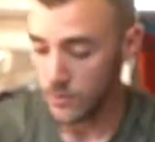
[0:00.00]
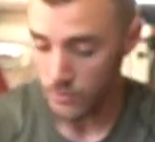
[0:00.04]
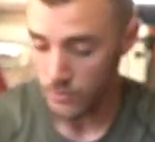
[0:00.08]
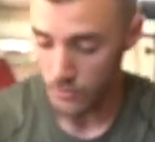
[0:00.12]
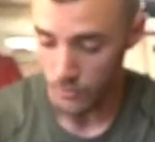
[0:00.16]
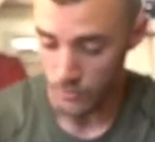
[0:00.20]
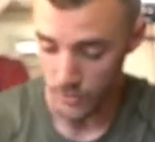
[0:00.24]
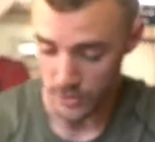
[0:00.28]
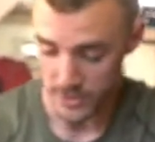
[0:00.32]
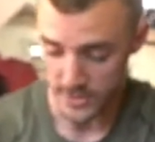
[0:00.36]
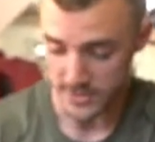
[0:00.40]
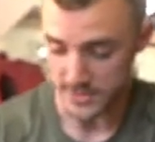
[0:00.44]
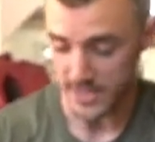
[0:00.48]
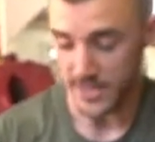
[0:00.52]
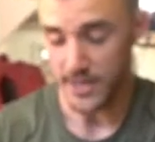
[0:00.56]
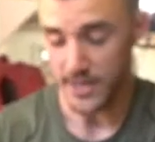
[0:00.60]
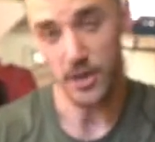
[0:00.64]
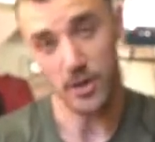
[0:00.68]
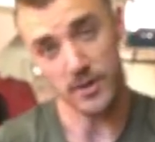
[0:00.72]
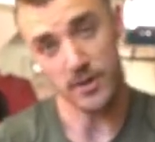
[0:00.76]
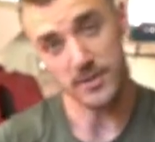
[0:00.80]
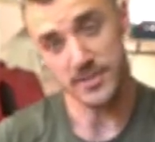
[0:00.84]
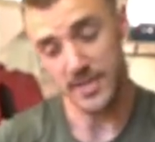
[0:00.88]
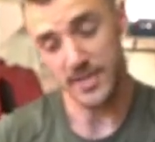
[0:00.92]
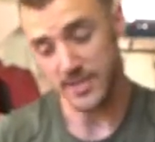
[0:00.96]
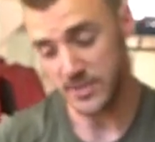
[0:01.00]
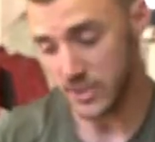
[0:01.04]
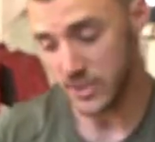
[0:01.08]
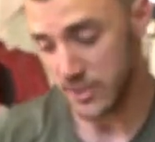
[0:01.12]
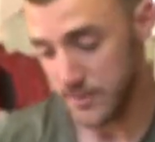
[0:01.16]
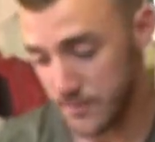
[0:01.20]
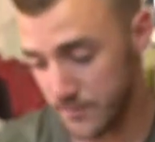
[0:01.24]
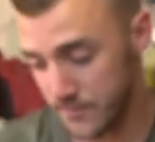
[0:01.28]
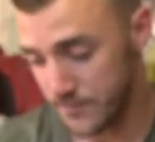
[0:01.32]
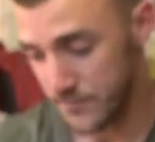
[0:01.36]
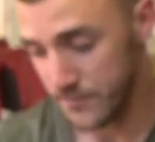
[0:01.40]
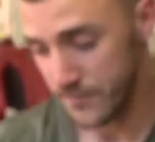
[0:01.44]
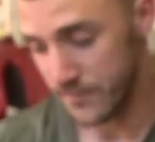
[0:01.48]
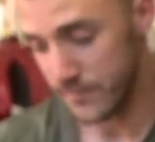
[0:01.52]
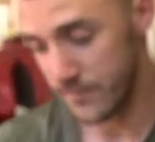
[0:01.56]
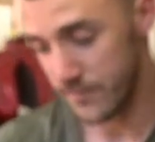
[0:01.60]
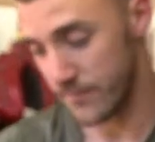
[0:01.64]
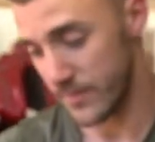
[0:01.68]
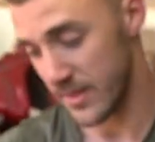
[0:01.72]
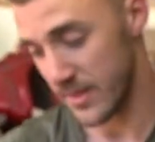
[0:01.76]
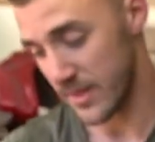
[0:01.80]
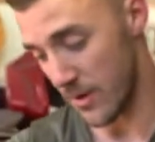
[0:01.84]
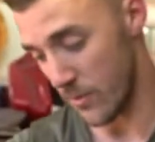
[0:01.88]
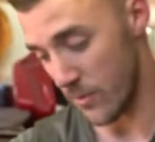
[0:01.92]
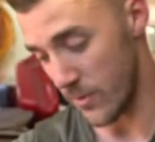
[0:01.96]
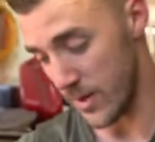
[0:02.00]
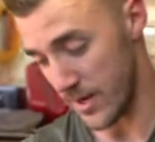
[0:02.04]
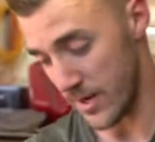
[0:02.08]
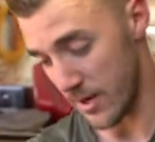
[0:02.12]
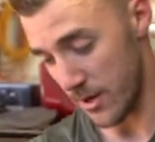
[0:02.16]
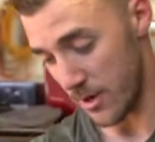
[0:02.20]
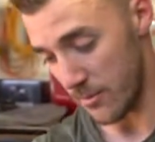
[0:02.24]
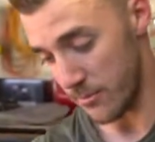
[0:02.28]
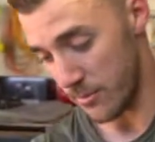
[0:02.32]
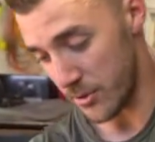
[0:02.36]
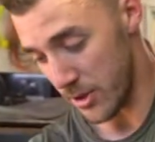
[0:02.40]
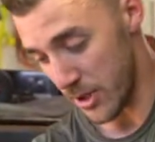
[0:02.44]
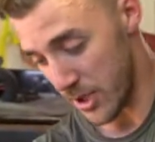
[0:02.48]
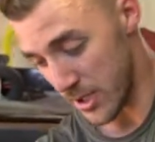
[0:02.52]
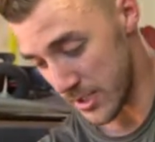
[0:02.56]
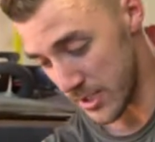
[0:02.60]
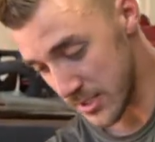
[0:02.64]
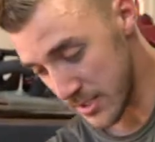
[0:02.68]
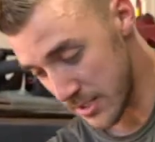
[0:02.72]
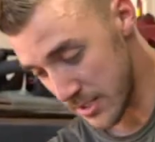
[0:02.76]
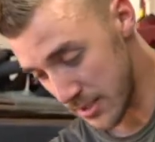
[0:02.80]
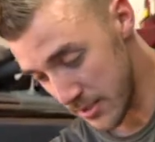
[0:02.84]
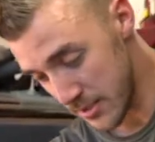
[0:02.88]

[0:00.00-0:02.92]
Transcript: We're gonna take our sensor that we had unplugged,